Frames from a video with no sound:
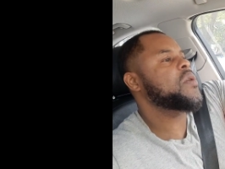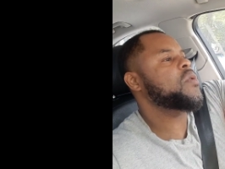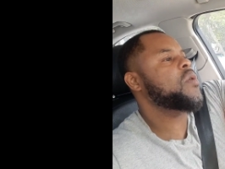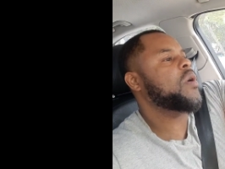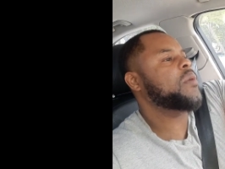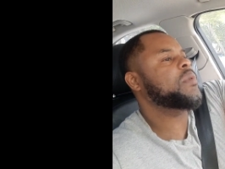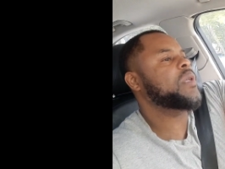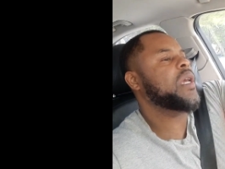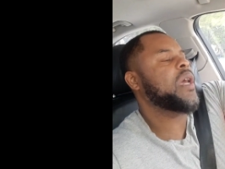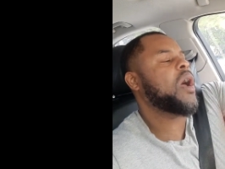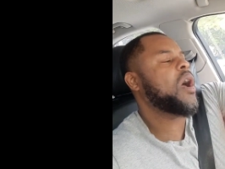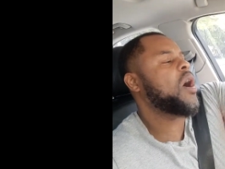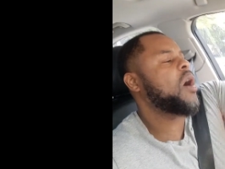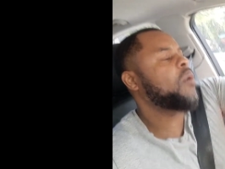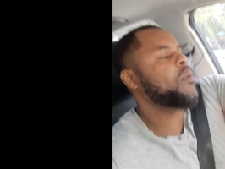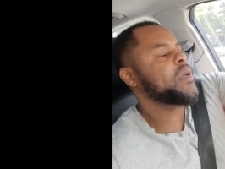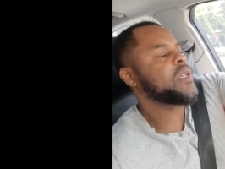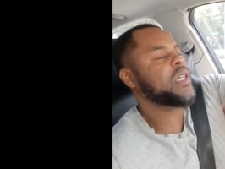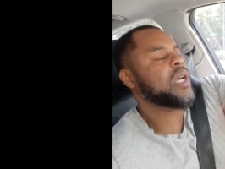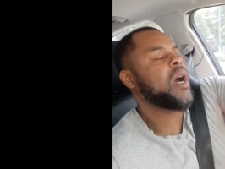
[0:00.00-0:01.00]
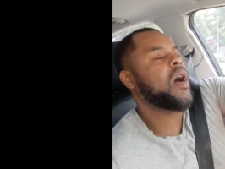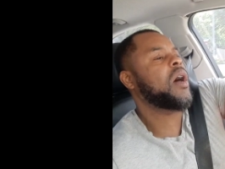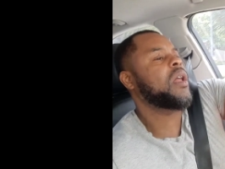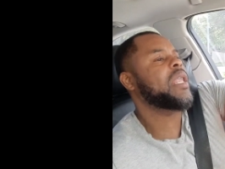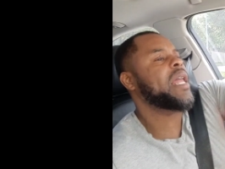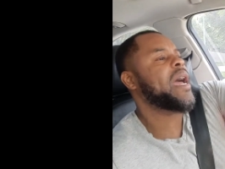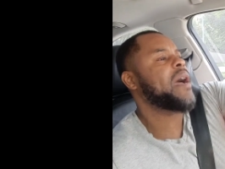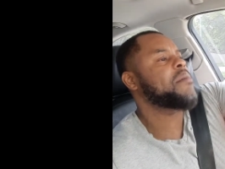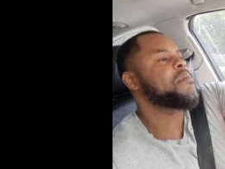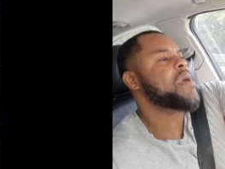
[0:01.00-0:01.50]
You know what I'm saying? Always
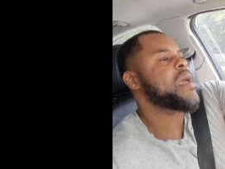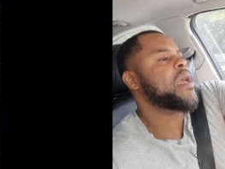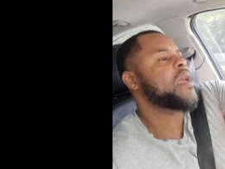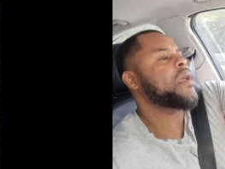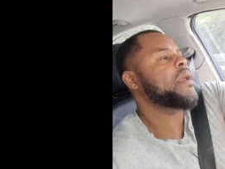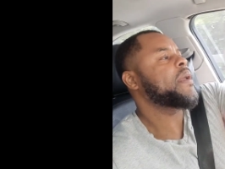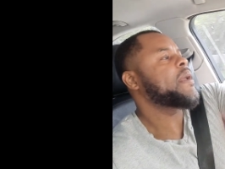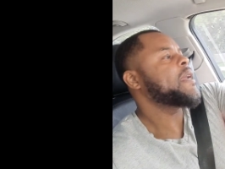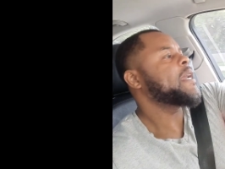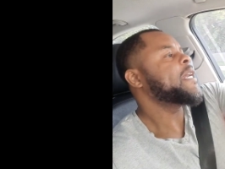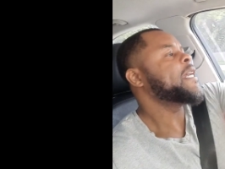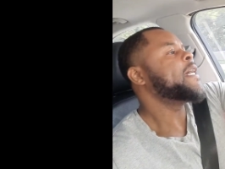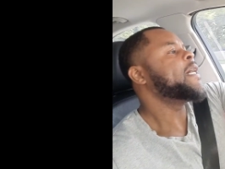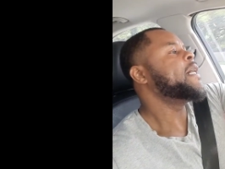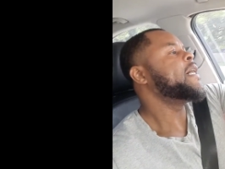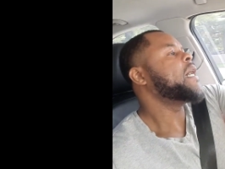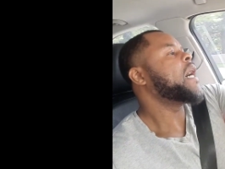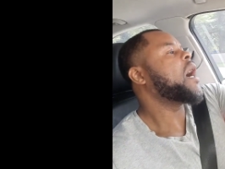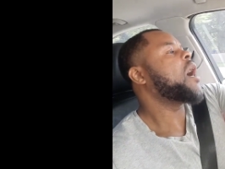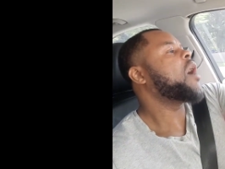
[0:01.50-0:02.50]
call out, man.